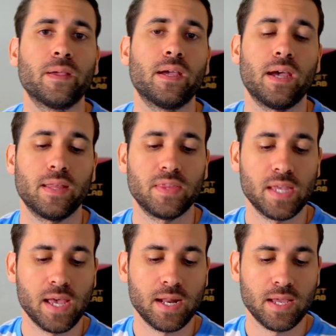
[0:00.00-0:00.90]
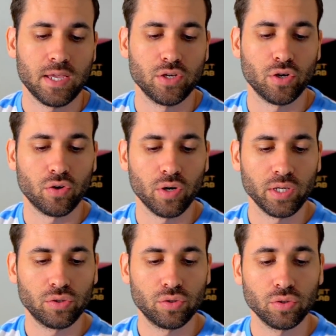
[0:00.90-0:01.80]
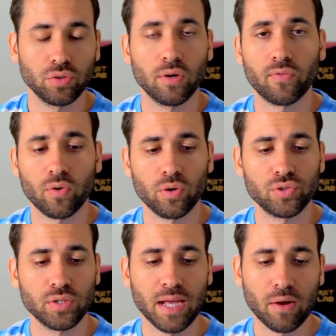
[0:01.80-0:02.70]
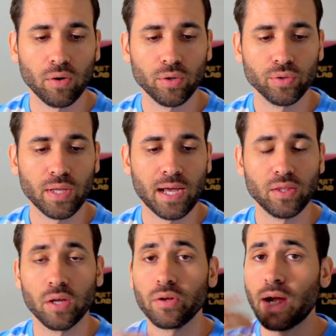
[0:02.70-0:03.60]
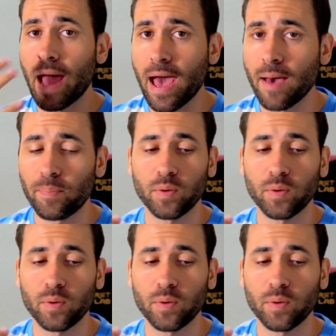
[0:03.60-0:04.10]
And then you're going to, of course, download another app,